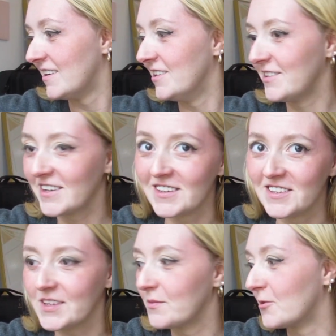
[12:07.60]
you get to look
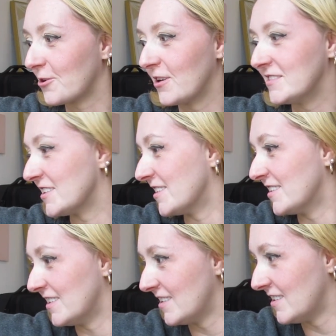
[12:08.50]
even more crazy.
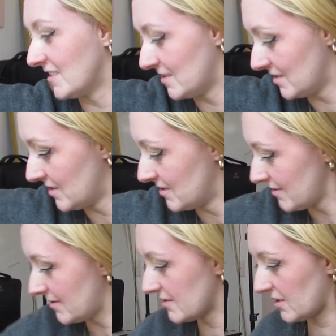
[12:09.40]

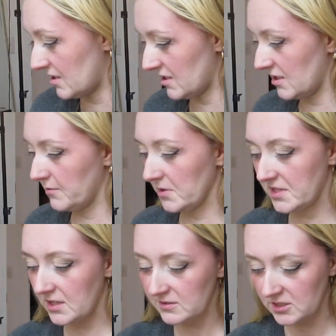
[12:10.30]
Because I will
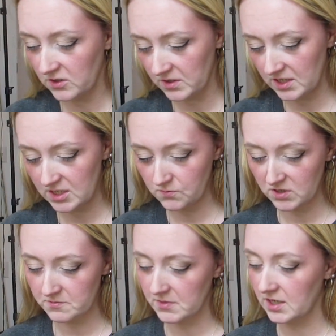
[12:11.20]
then go in
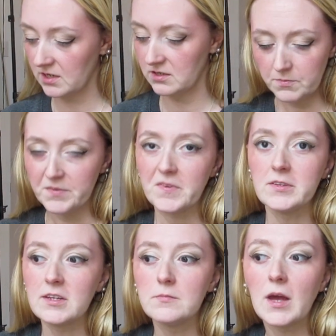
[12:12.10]
with my
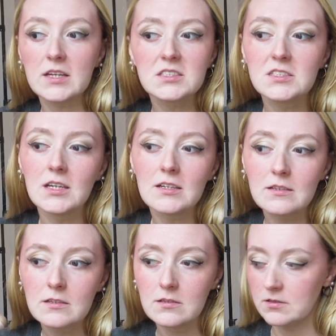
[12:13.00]
Fenty Matchstick
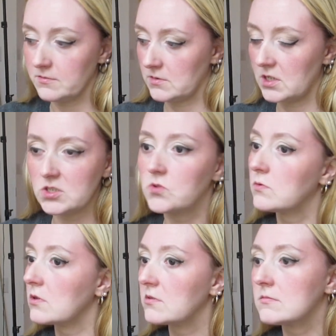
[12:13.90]

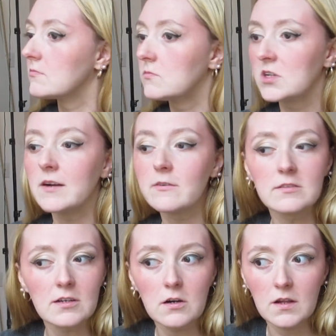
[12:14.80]
contour, whatever
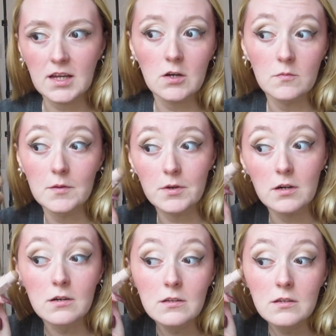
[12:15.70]
it's called, I can't
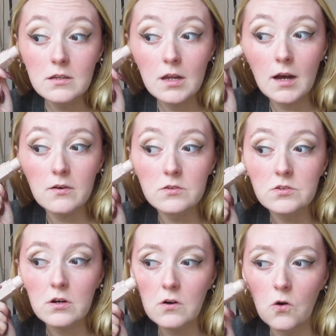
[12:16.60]
remember. And I will
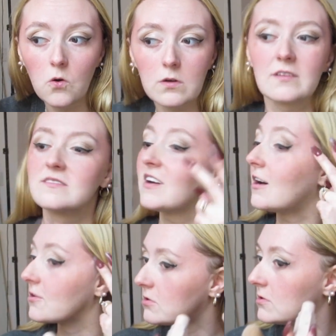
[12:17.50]
draw
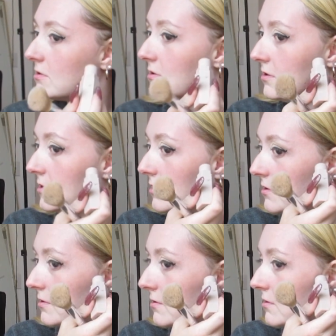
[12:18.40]
horizontal
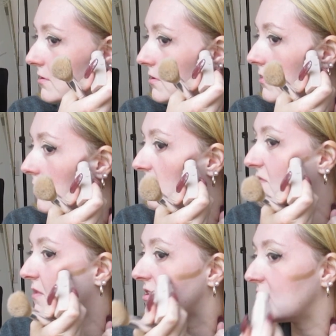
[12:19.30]
across
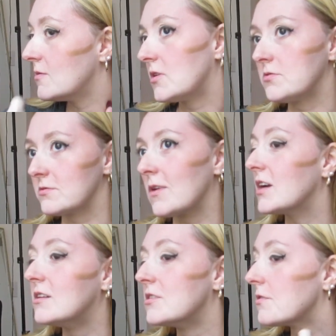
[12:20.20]
my cheekbones or right
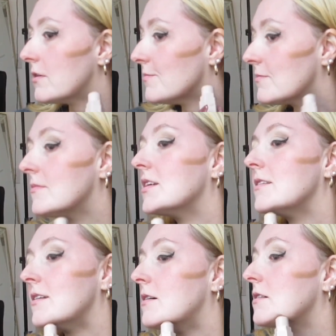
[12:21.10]
under them. And
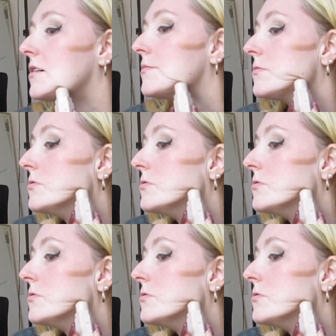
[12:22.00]
then I'll come